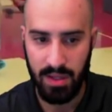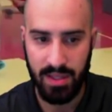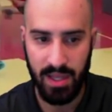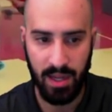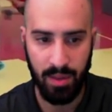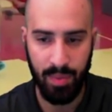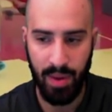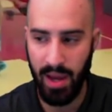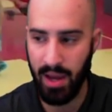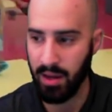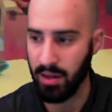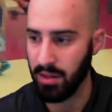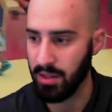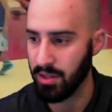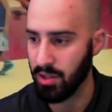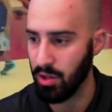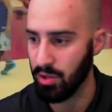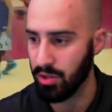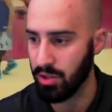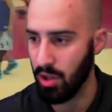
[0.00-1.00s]
Take it back.
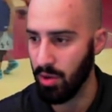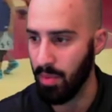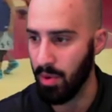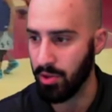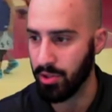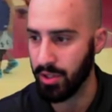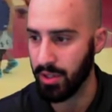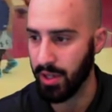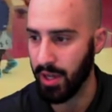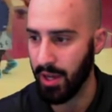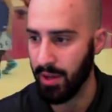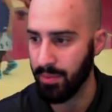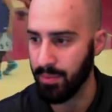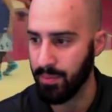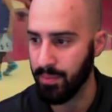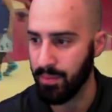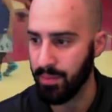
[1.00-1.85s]
Let's go slow motion, okay?